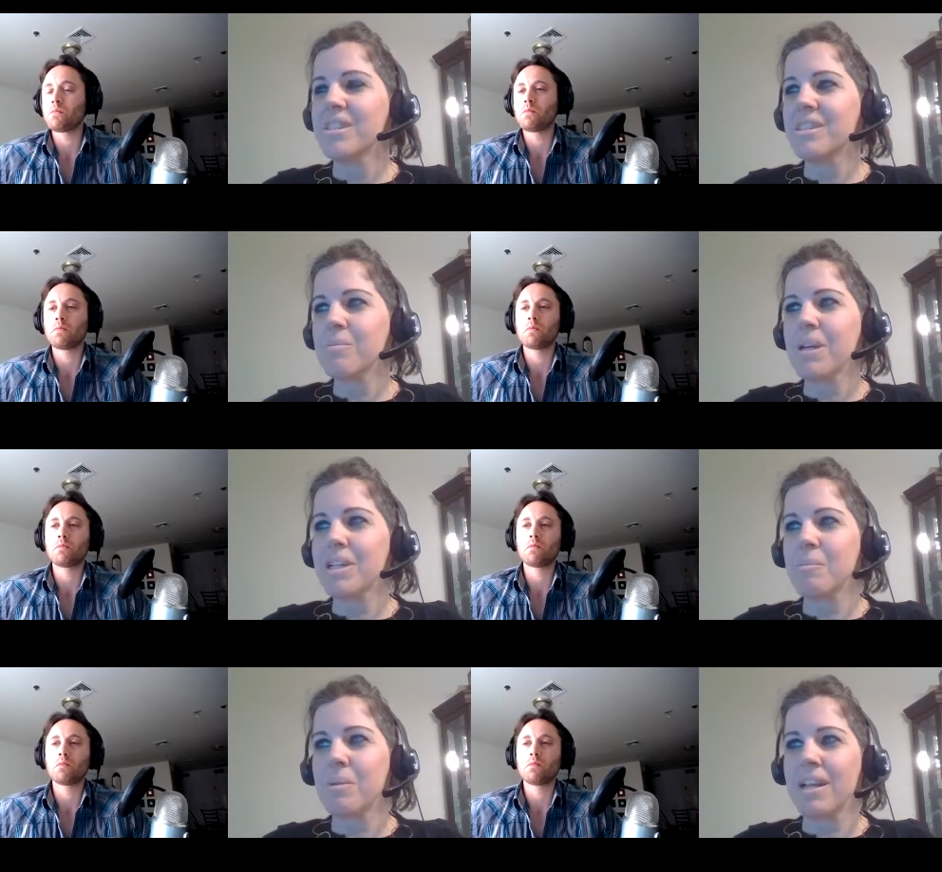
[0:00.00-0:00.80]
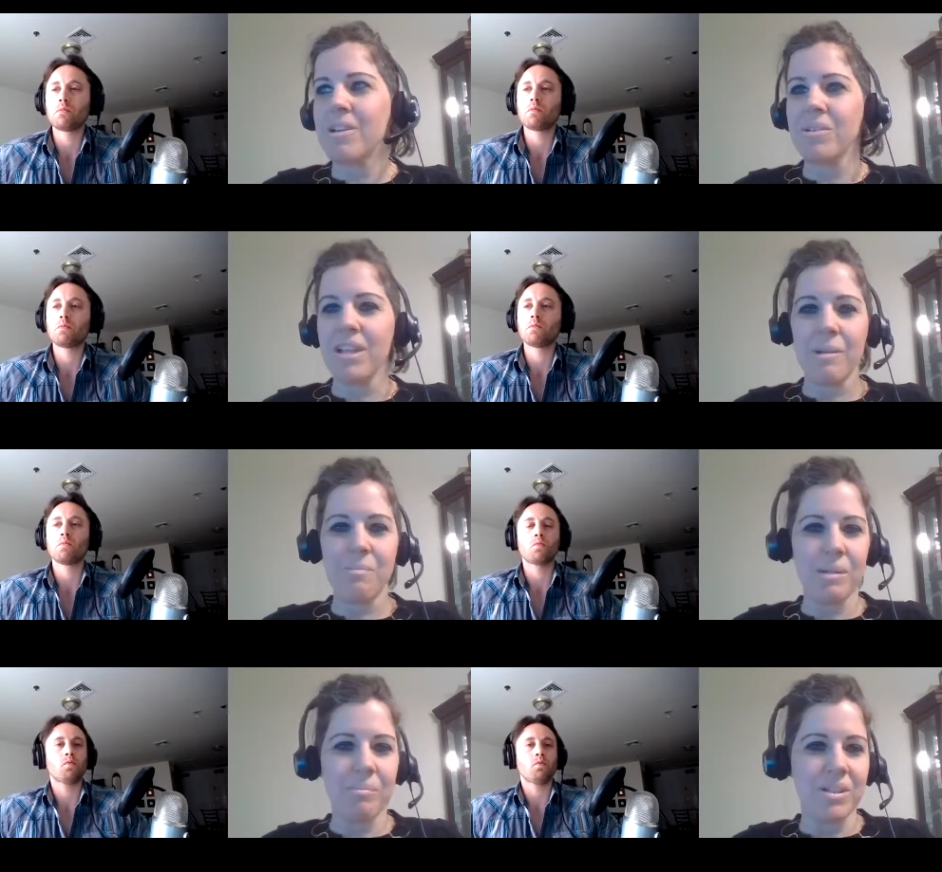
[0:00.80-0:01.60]
Speaker 1: these much, but I know a lot
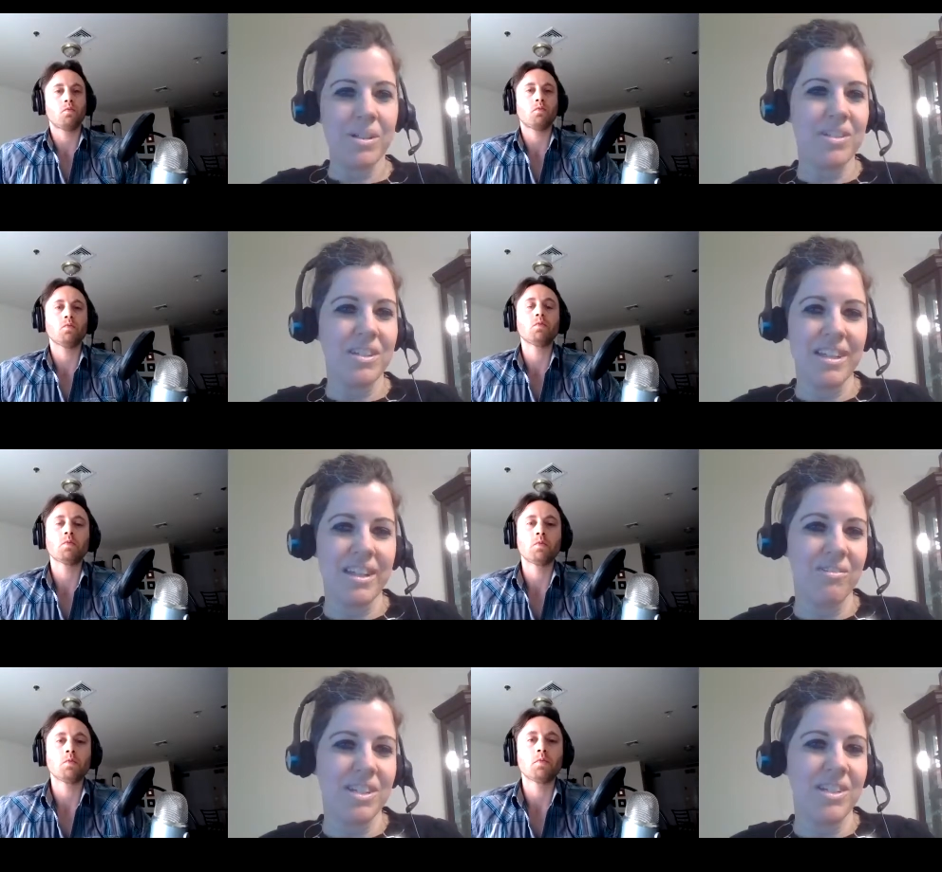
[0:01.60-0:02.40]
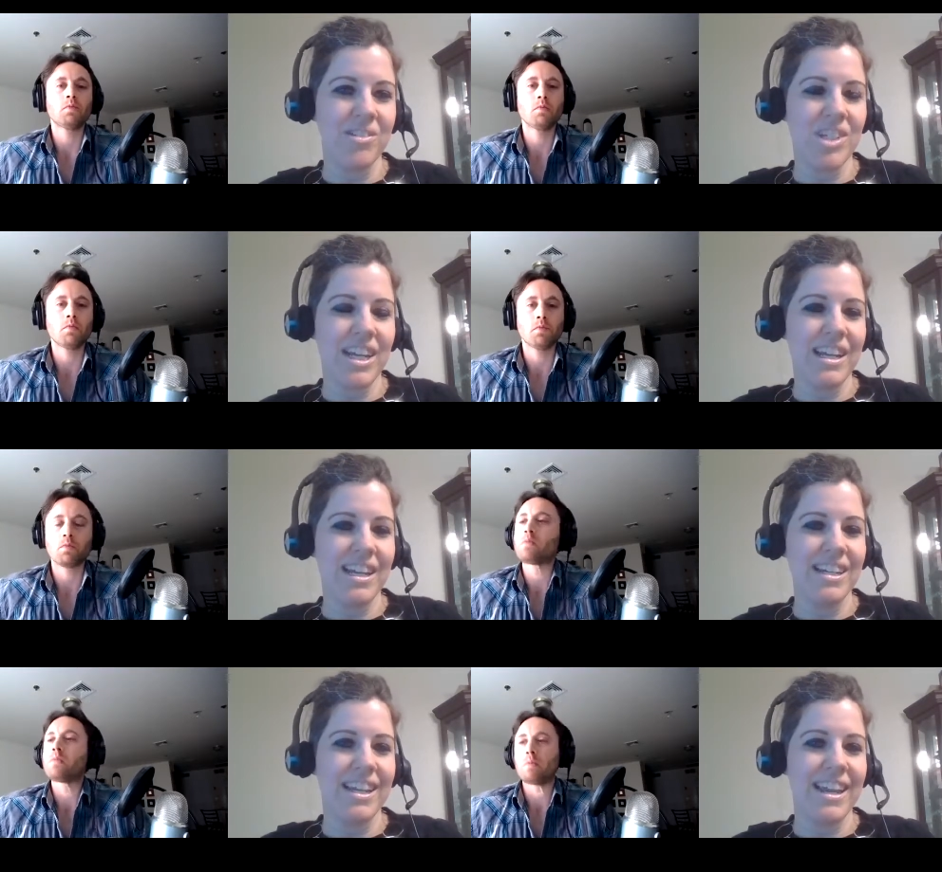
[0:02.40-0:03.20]
of people are using like
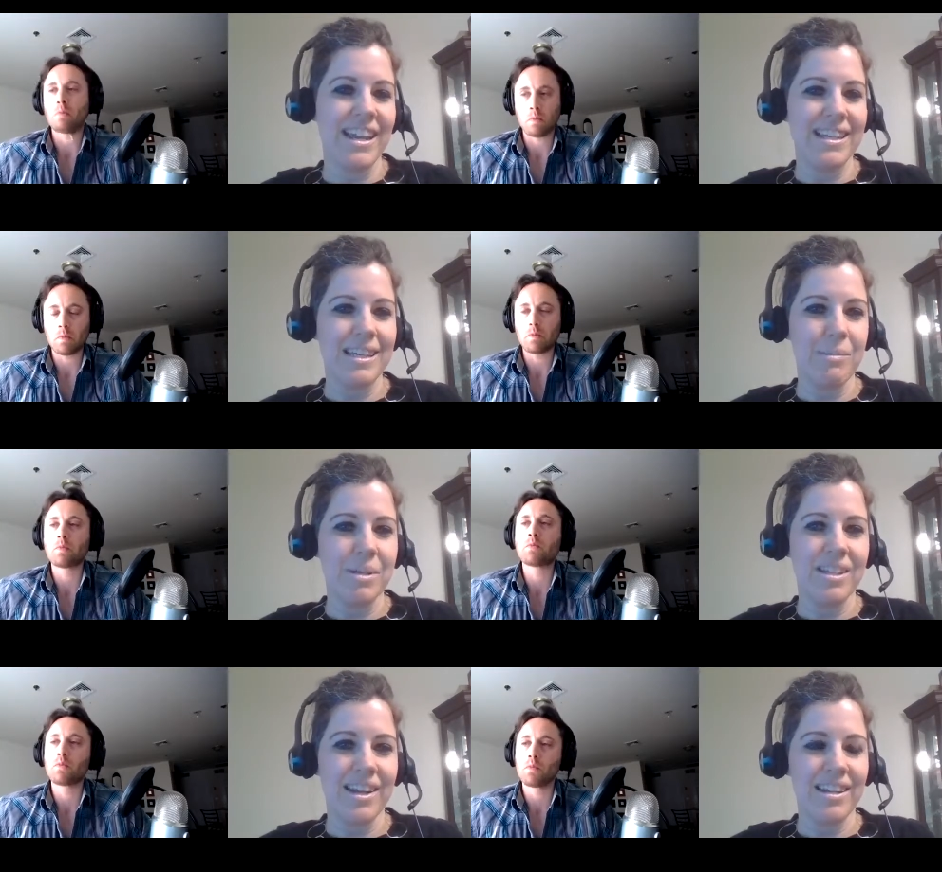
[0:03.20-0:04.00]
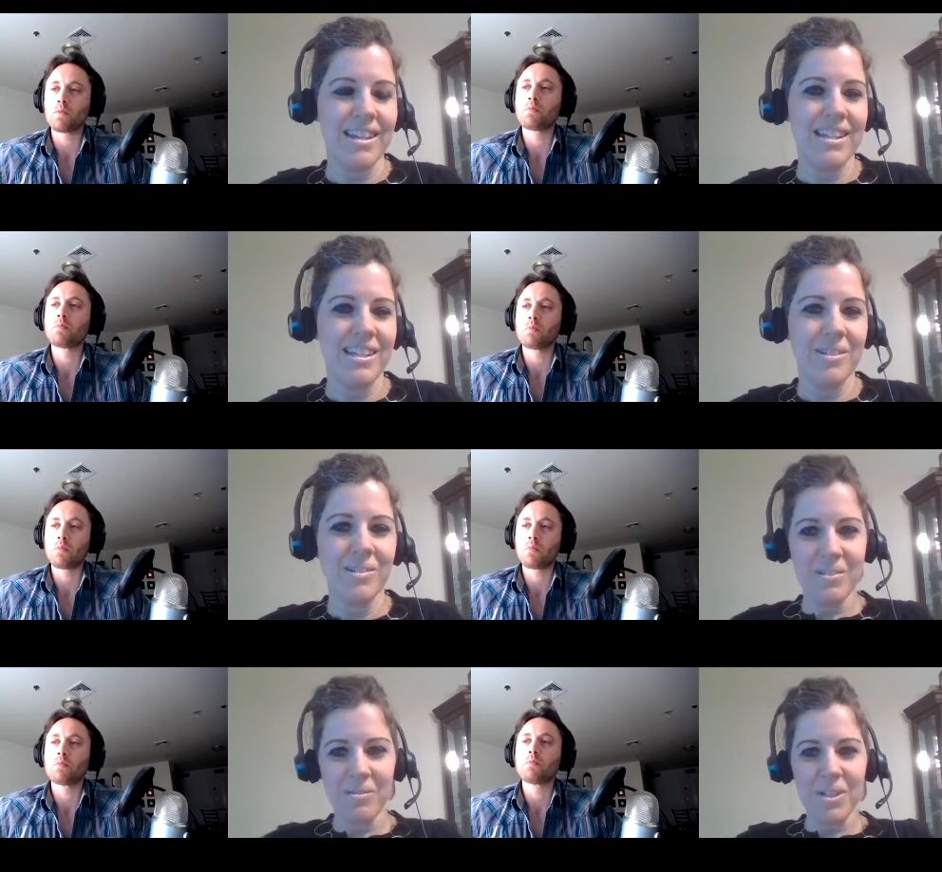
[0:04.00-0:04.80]
ResearchGate and
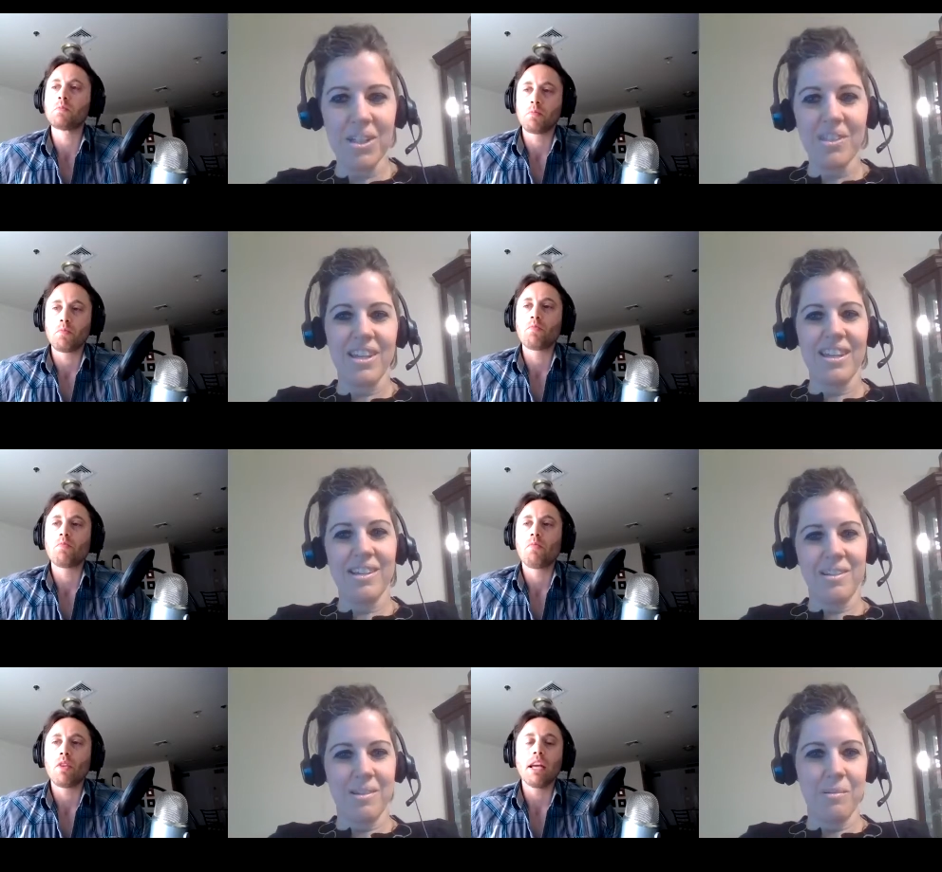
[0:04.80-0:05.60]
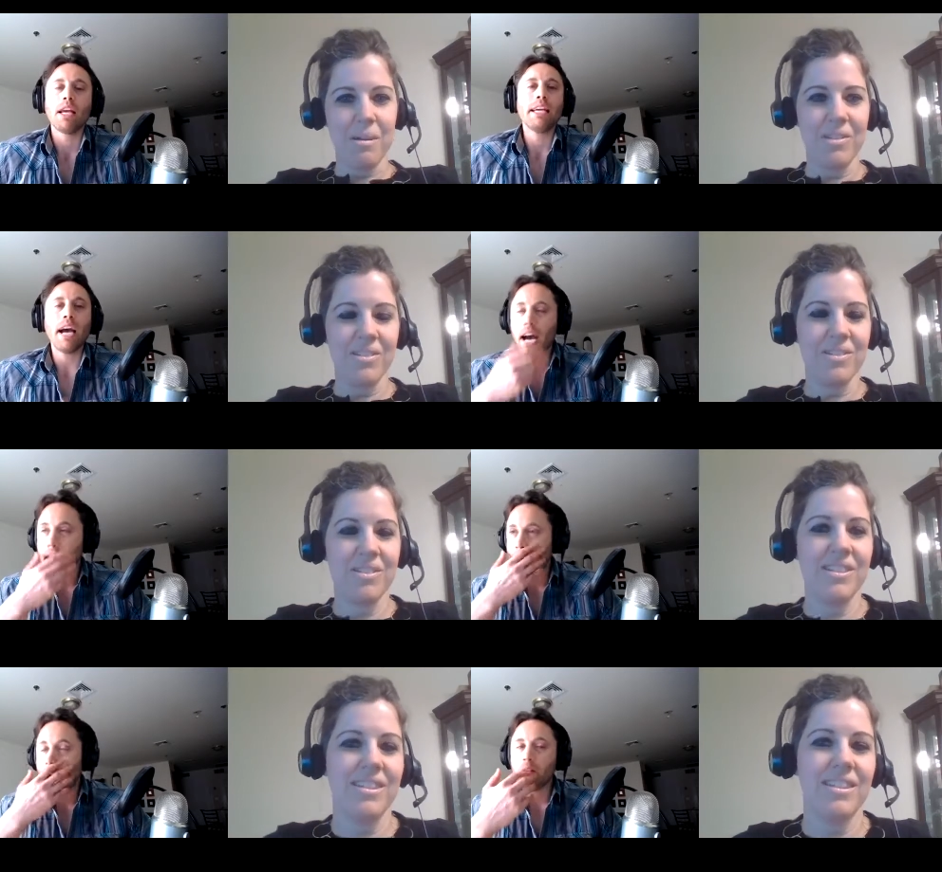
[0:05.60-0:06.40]
academia.edu. What do you think?
Speaker 2: yeah
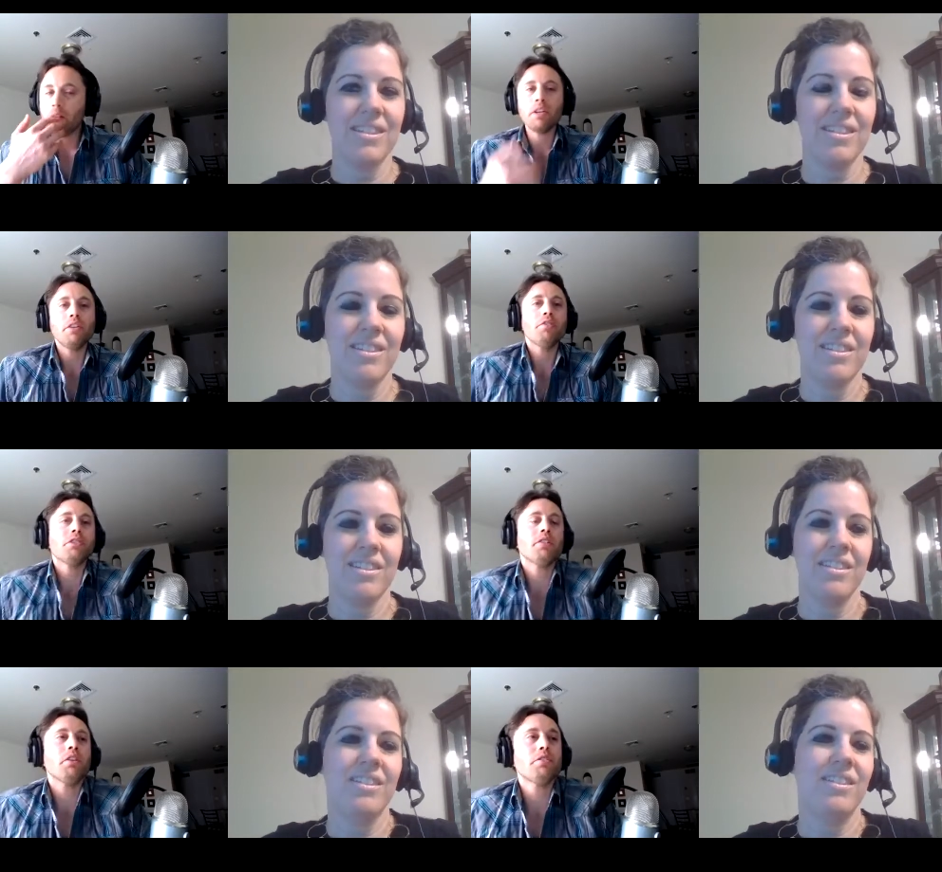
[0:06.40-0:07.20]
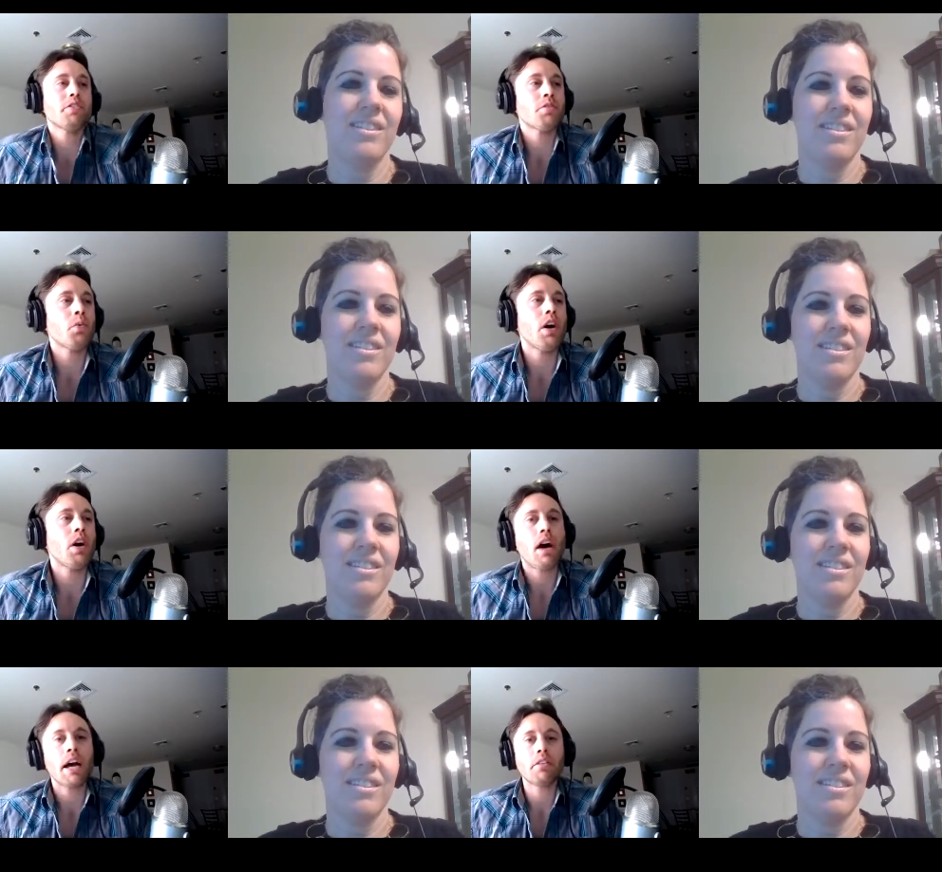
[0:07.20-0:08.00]
I, i've been using those as
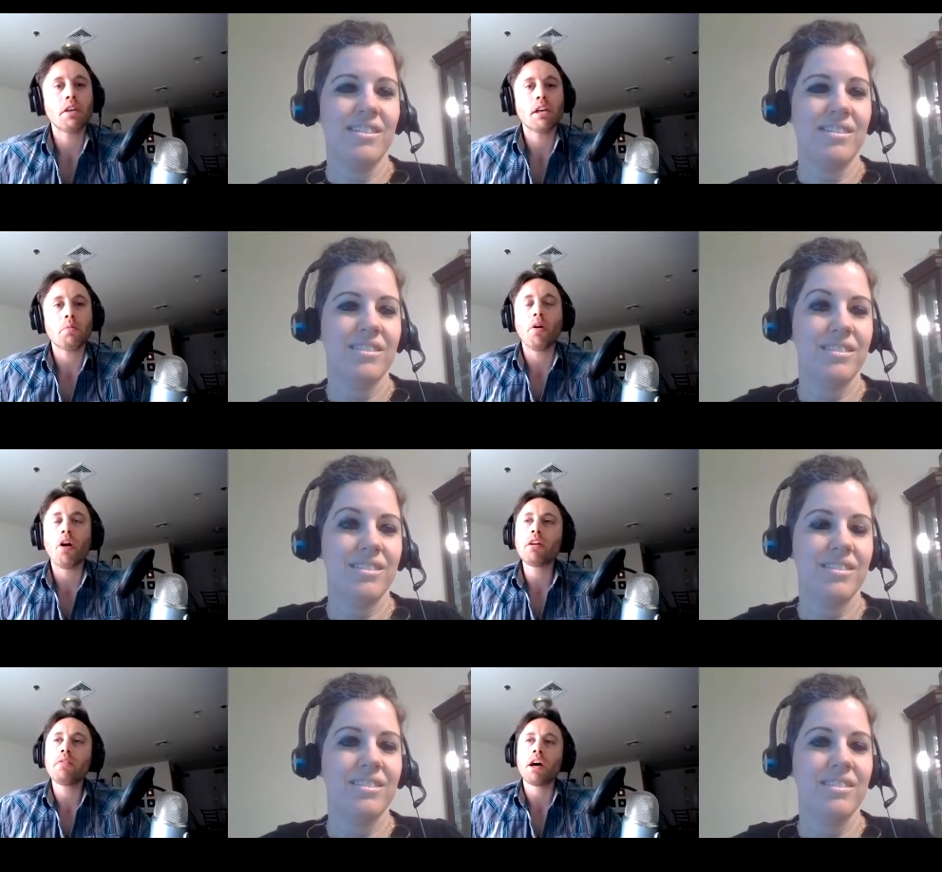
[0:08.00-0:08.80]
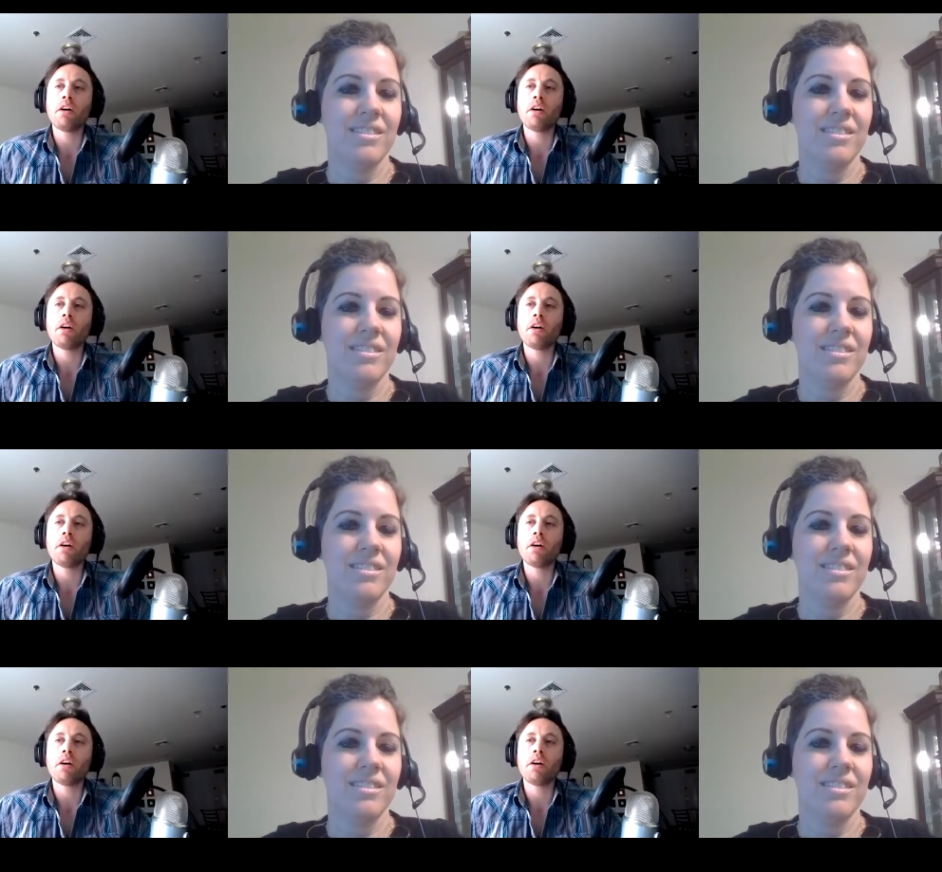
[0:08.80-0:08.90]
well i think part of the